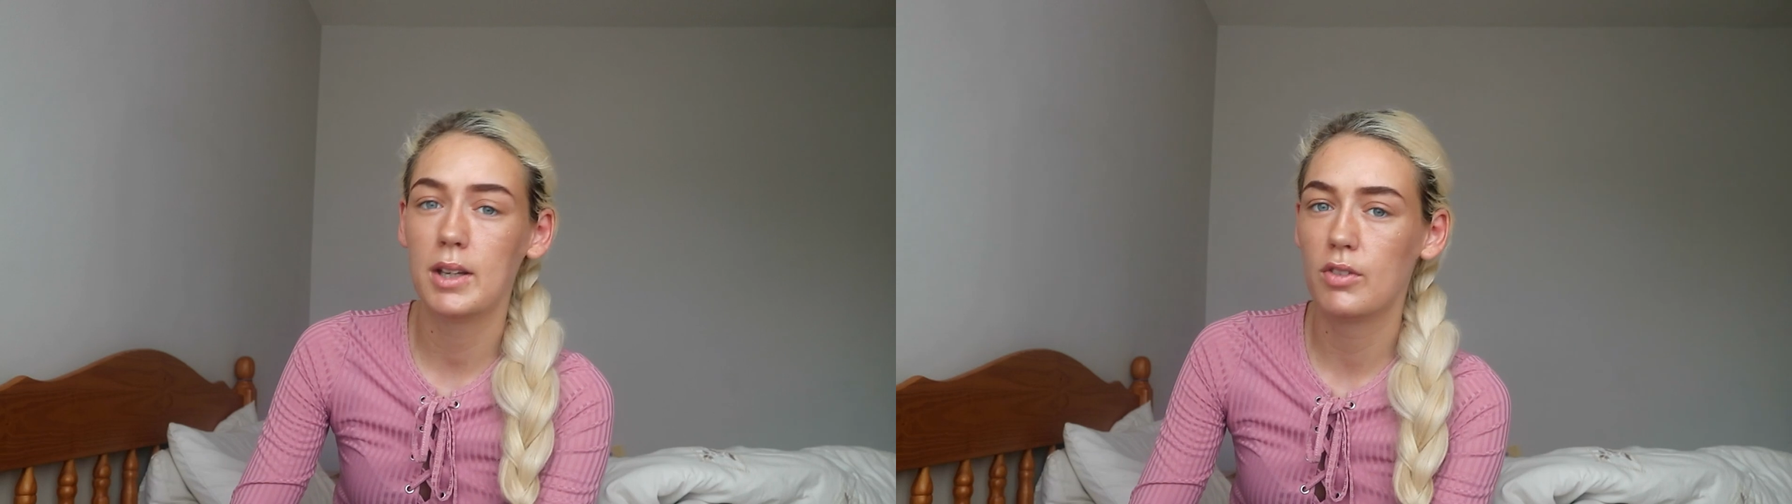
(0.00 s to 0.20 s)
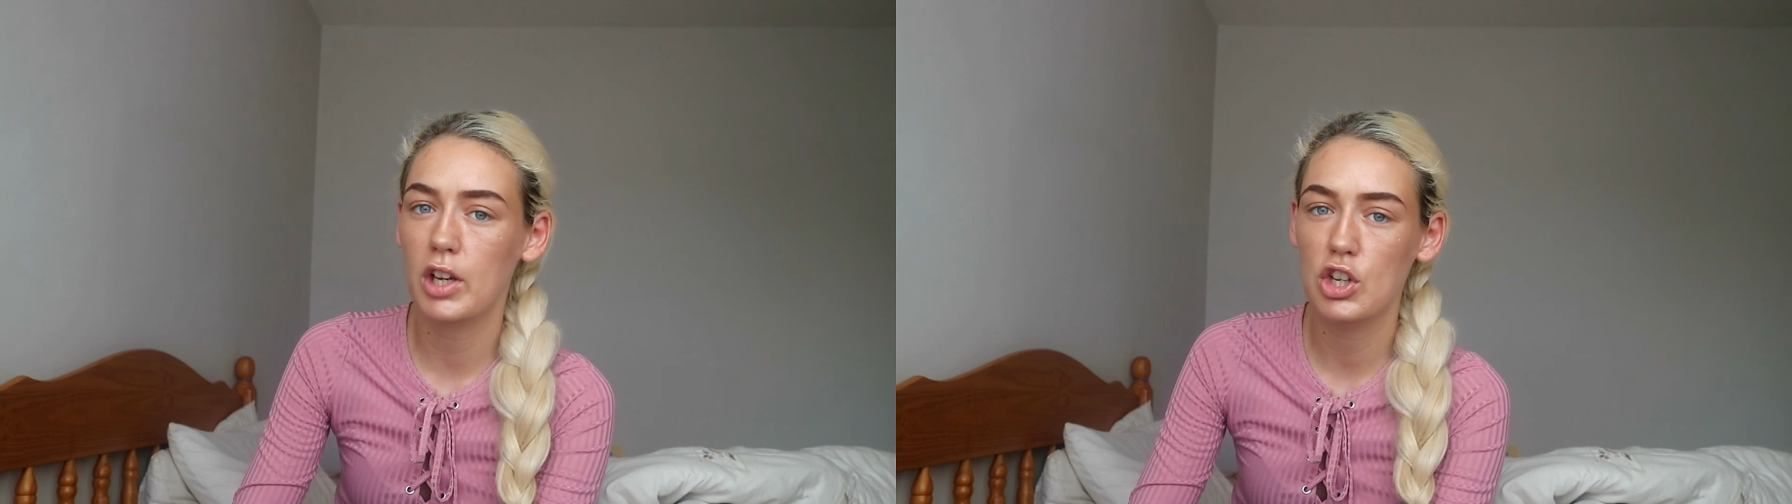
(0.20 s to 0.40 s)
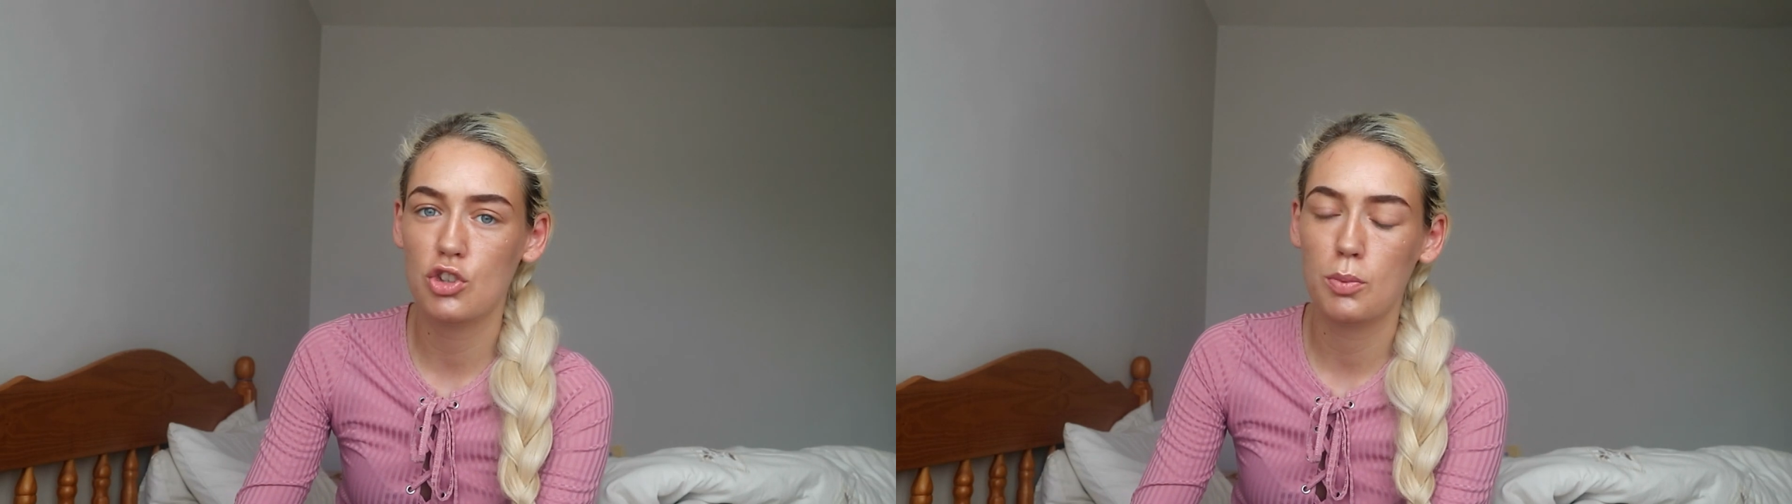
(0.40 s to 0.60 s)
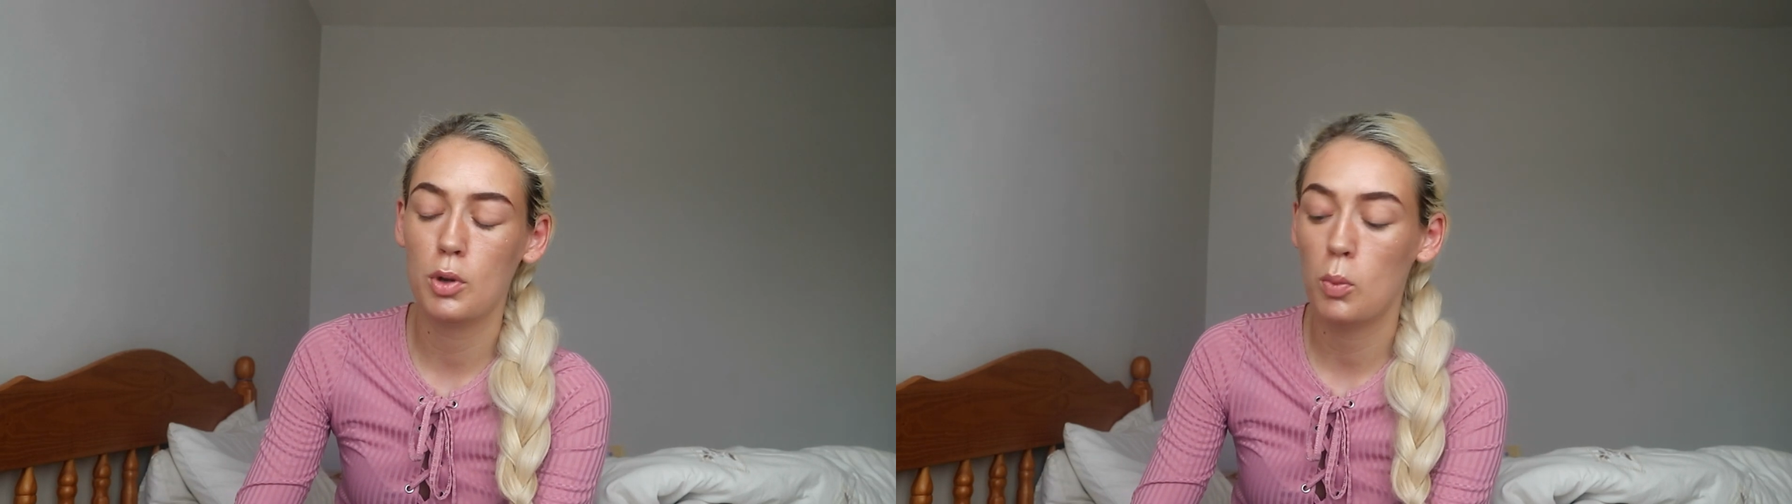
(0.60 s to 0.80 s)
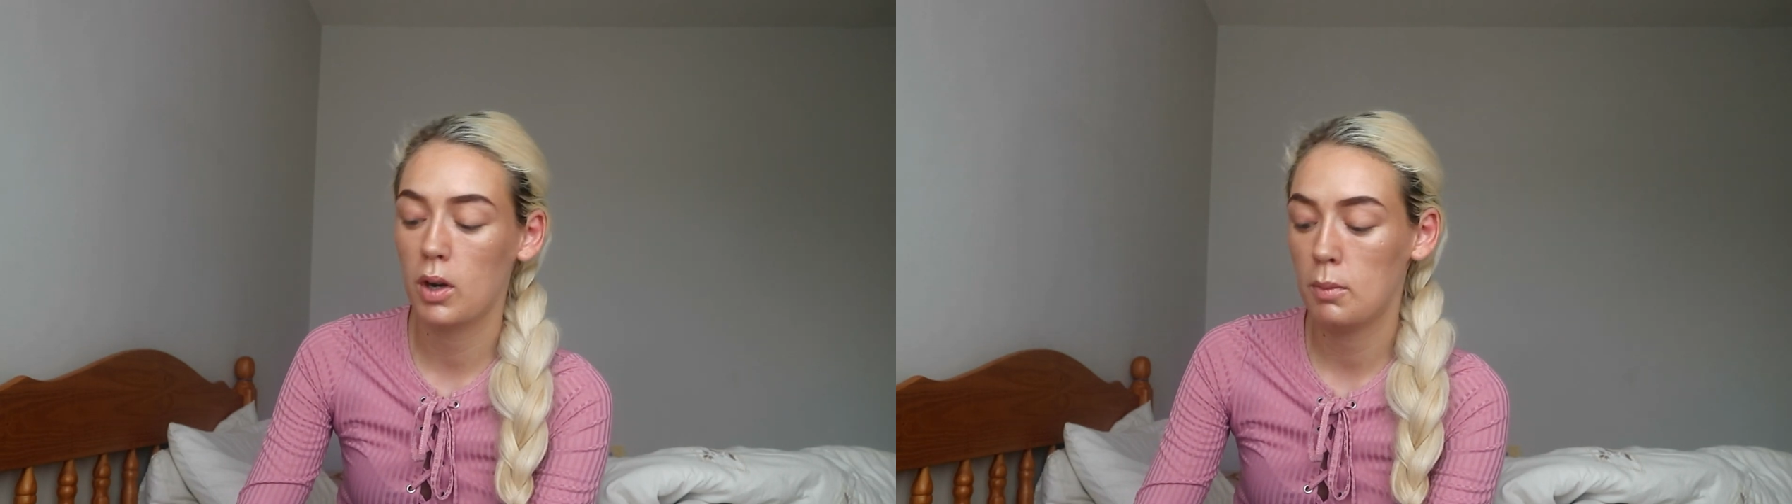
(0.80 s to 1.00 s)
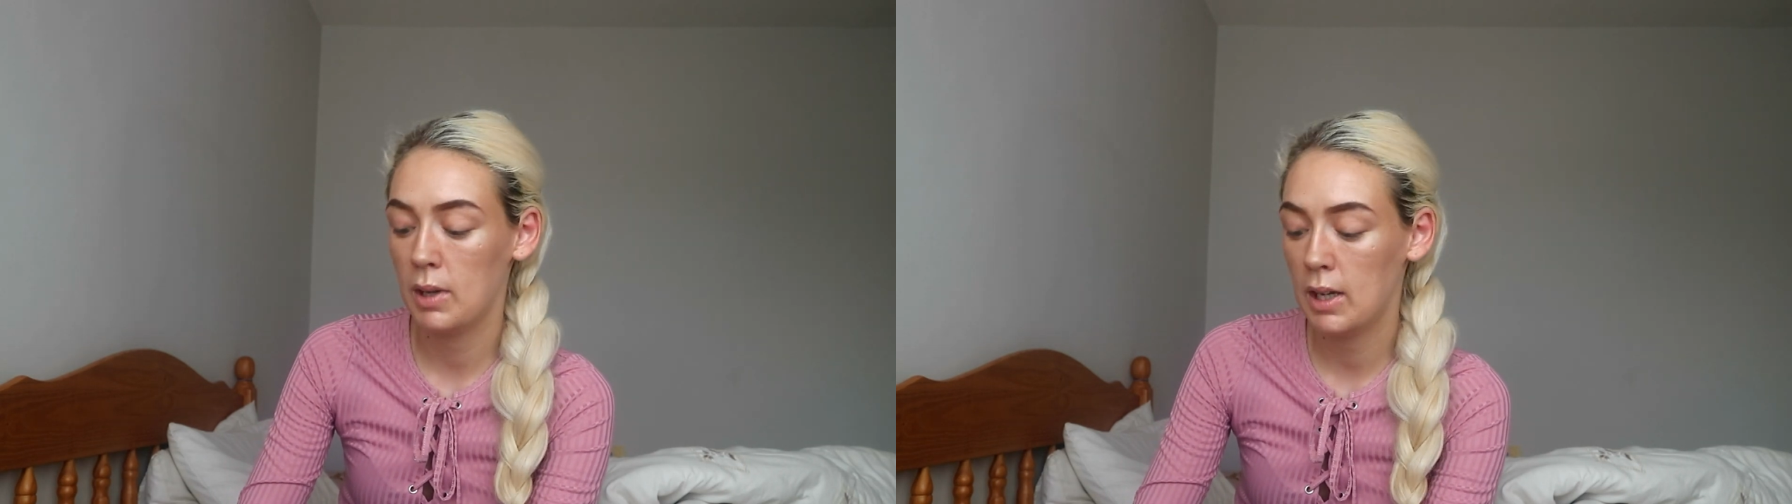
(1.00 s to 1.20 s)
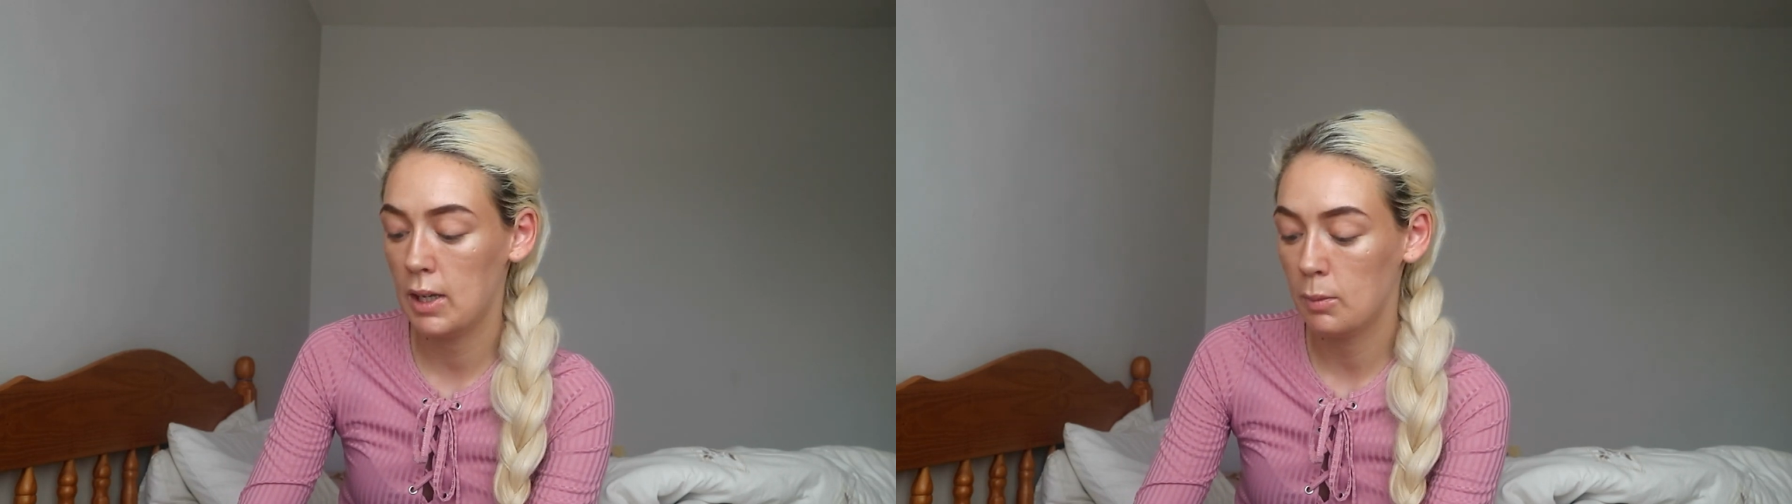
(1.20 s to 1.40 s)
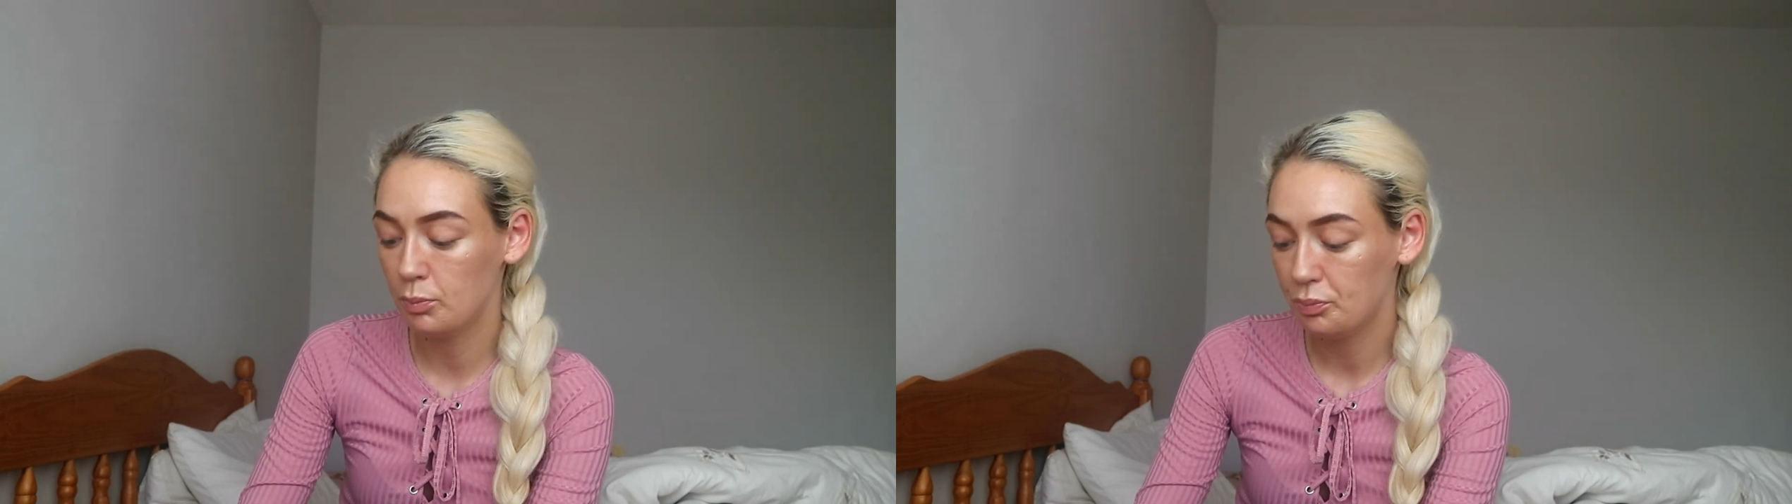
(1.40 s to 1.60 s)
in a relationship, you want to
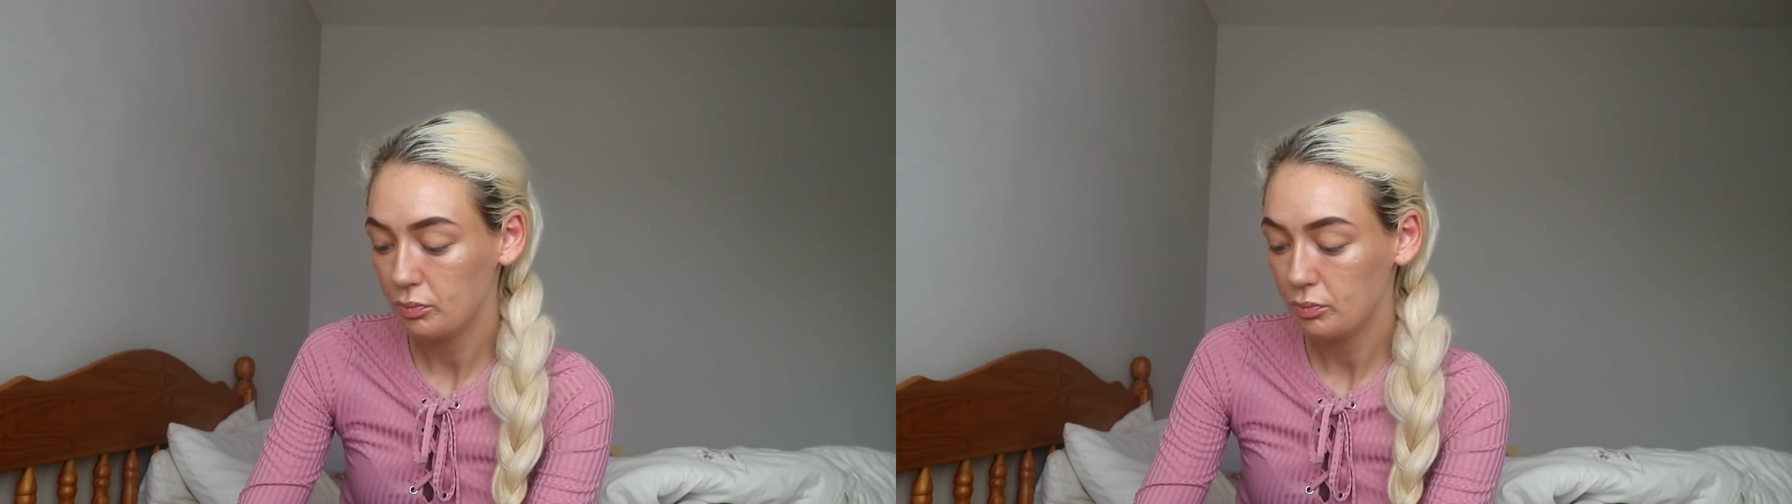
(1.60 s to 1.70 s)
be